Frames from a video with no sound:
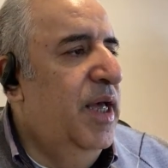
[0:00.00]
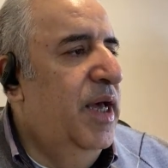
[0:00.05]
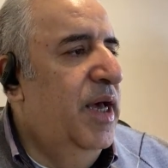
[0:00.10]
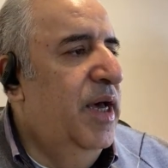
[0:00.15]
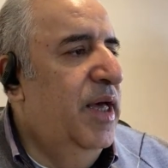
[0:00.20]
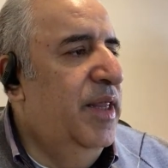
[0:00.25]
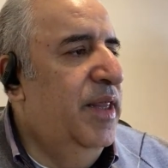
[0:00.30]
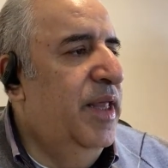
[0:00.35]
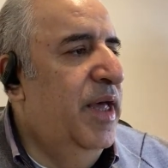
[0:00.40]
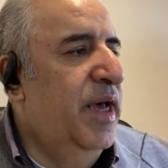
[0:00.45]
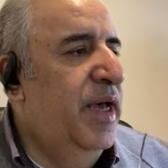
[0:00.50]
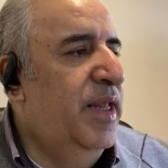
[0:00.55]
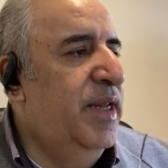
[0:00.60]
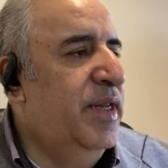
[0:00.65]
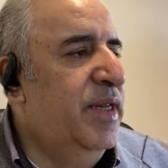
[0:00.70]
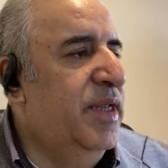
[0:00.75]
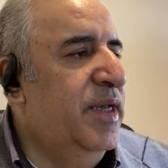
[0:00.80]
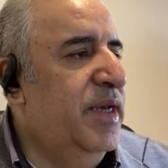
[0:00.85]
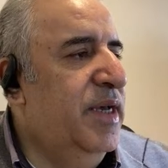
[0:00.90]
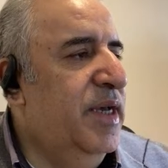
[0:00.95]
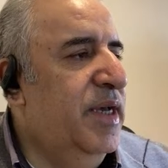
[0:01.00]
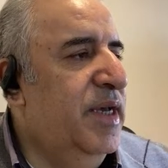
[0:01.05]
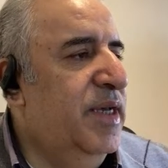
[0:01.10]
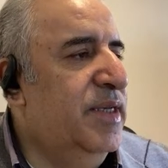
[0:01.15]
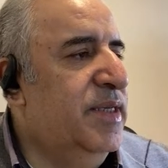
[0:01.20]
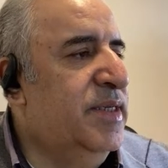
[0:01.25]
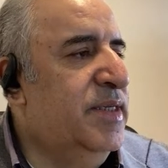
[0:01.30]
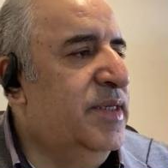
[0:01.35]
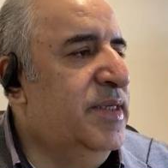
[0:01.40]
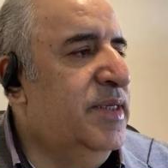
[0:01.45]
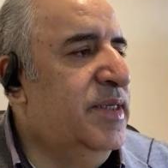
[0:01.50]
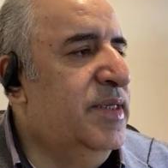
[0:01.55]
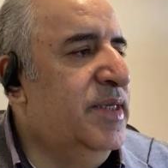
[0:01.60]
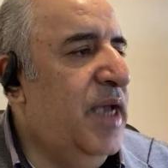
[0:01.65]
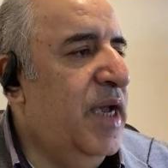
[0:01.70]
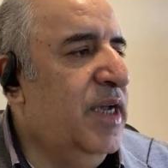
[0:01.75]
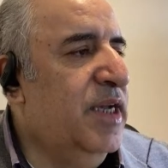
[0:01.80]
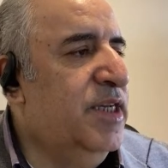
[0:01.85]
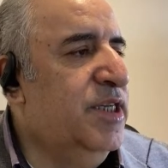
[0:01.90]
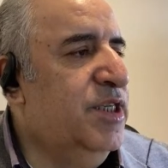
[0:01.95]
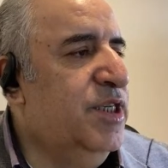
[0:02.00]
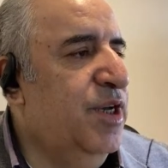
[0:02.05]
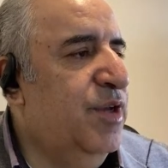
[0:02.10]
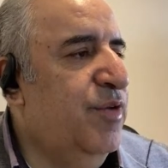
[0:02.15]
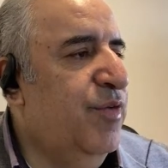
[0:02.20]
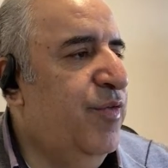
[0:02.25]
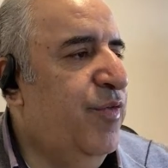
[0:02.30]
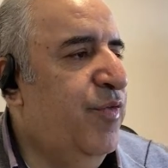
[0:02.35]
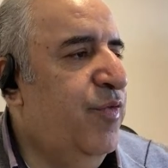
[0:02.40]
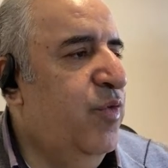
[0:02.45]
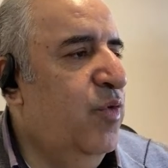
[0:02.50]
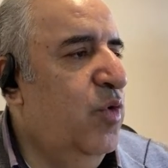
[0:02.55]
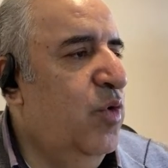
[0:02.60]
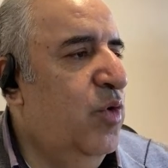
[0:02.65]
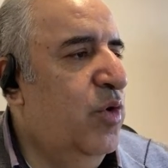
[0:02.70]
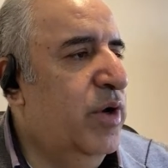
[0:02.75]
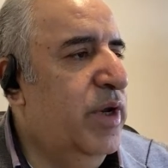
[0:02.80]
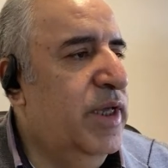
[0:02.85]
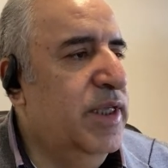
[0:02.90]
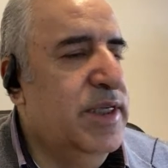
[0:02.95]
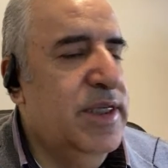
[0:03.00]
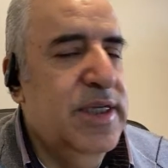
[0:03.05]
And then section 4,